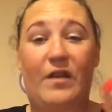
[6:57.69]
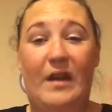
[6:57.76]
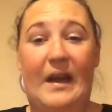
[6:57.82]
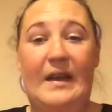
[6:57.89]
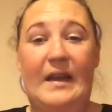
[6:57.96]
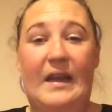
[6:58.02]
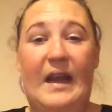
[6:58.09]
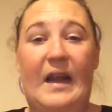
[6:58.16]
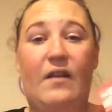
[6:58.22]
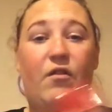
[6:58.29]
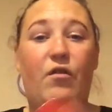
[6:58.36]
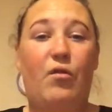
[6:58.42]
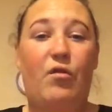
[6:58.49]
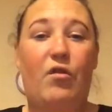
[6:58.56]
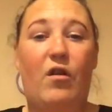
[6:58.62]
Yankee
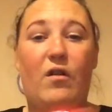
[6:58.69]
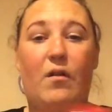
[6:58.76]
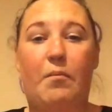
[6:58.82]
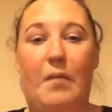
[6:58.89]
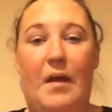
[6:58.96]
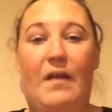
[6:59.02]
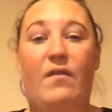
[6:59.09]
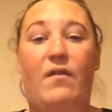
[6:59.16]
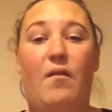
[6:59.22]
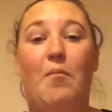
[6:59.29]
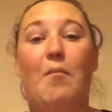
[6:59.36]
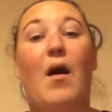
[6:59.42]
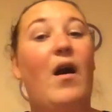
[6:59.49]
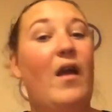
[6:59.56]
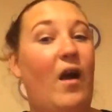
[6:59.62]
Candles are the best. In
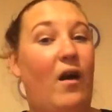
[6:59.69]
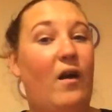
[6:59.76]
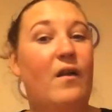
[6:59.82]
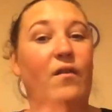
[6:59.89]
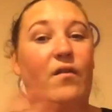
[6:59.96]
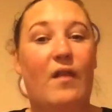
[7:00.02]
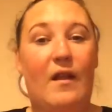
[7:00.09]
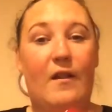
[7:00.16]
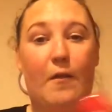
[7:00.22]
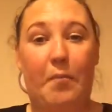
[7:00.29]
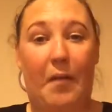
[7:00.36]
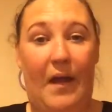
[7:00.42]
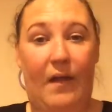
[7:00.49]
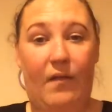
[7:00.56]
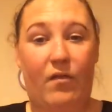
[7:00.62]
my eyes, they're the
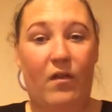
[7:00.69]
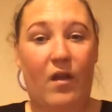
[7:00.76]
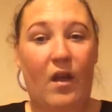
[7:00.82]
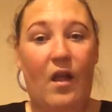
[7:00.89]
best.